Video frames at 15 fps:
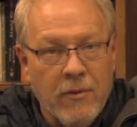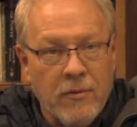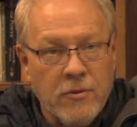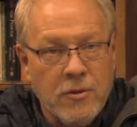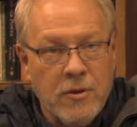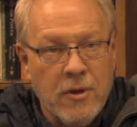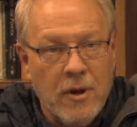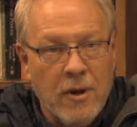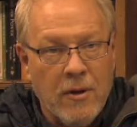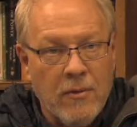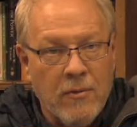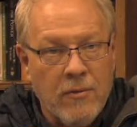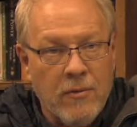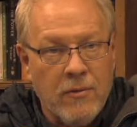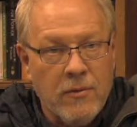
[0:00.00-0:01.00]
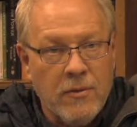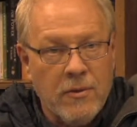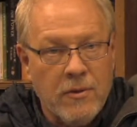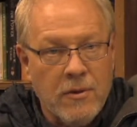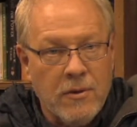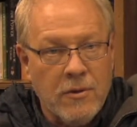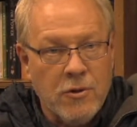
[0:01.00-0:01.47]
of
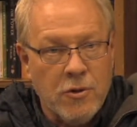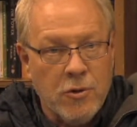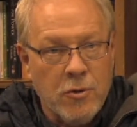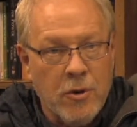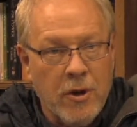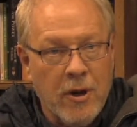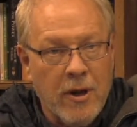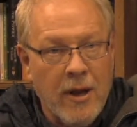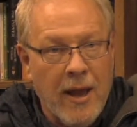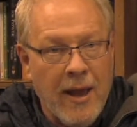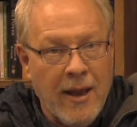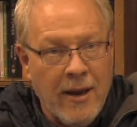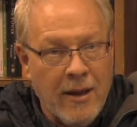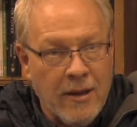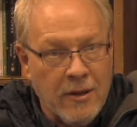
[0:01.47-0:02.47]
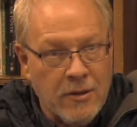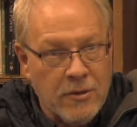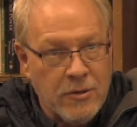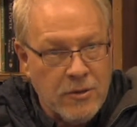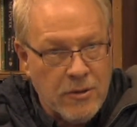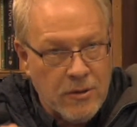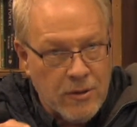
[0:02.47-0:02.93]
Judah and
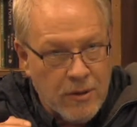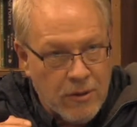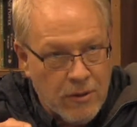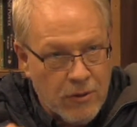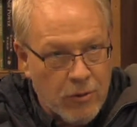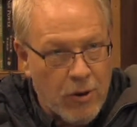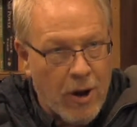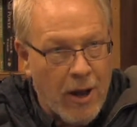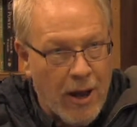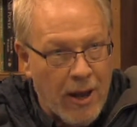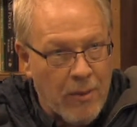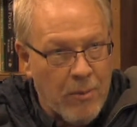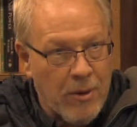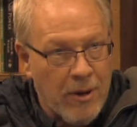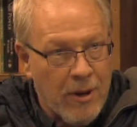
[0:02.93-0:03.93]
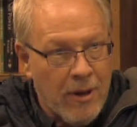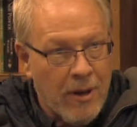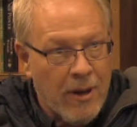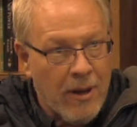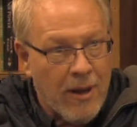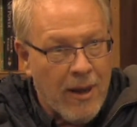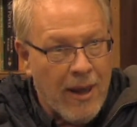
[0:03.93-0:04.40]
his tribe
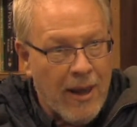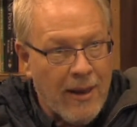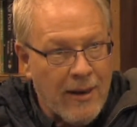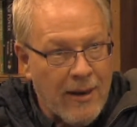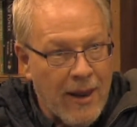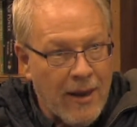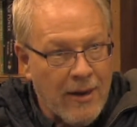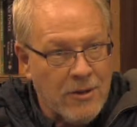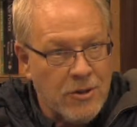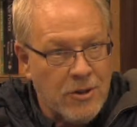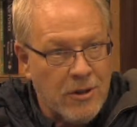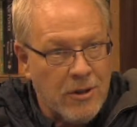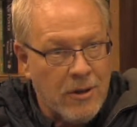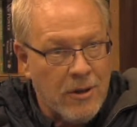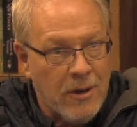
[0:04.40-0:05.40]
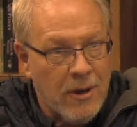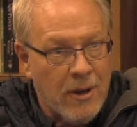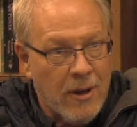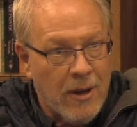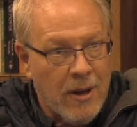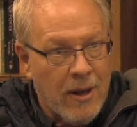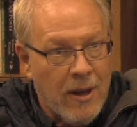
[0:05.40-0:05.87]
and nation,
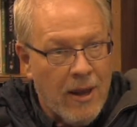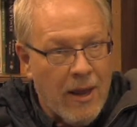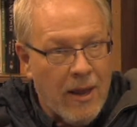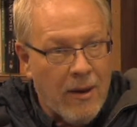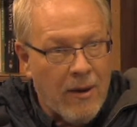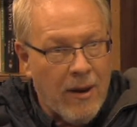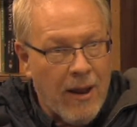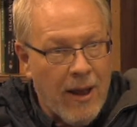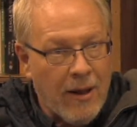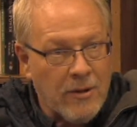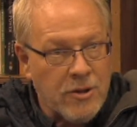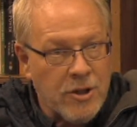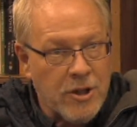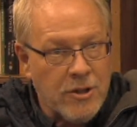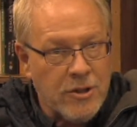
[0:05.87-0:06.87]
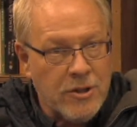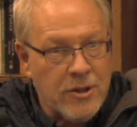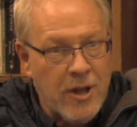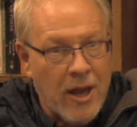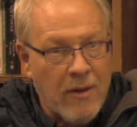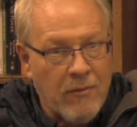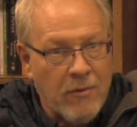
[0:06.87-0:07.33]
and how Jesus
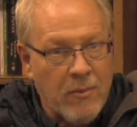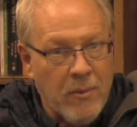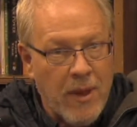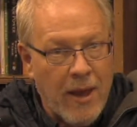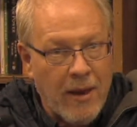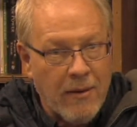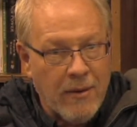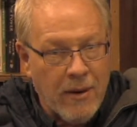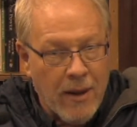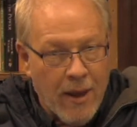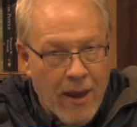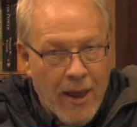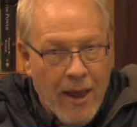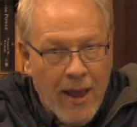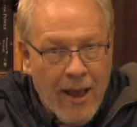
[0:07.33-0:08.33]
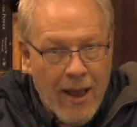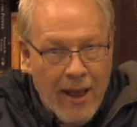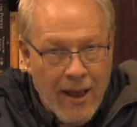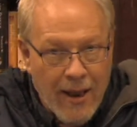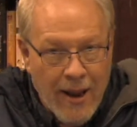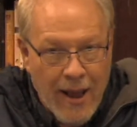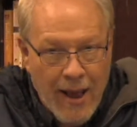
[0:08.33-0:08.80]
came from that,
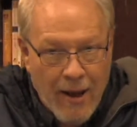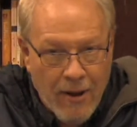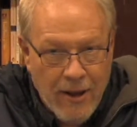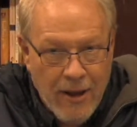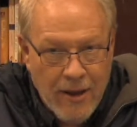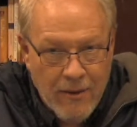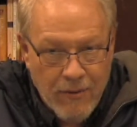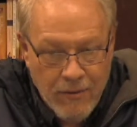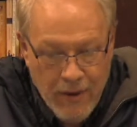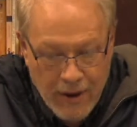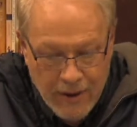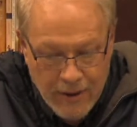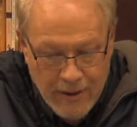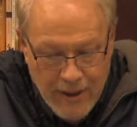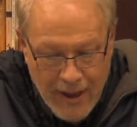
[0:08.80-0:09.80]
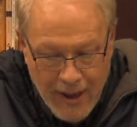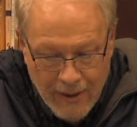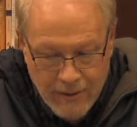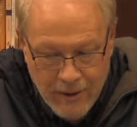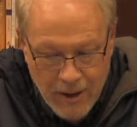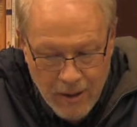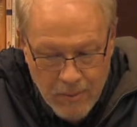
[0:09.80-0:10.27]
and how he affected the
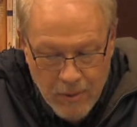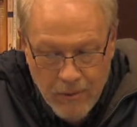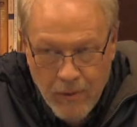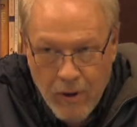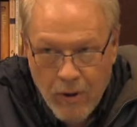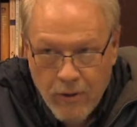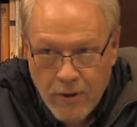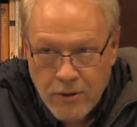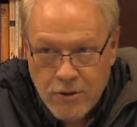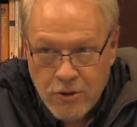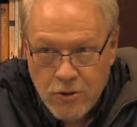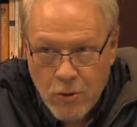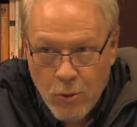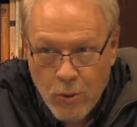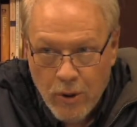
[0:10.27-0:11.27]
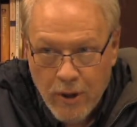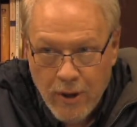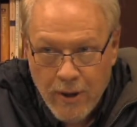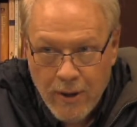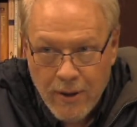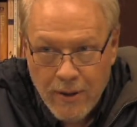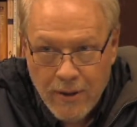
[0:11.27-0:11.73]
outcome of all this
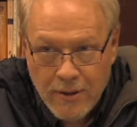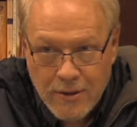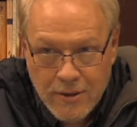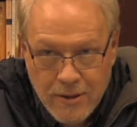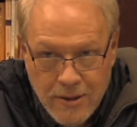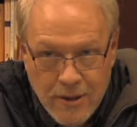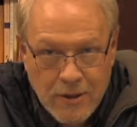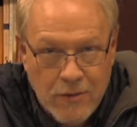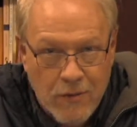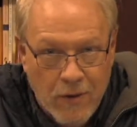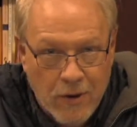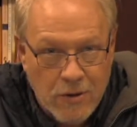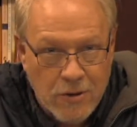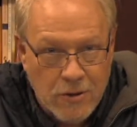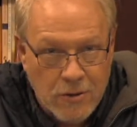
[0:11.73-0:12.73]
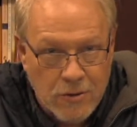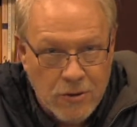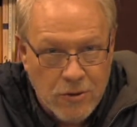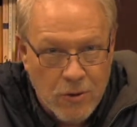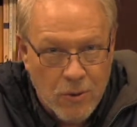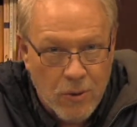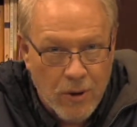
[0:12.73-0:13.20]
story, this dysfunctional
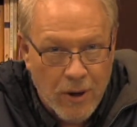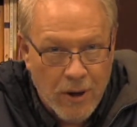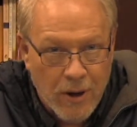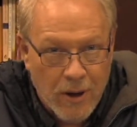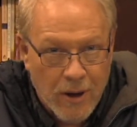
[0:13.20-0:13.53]
story.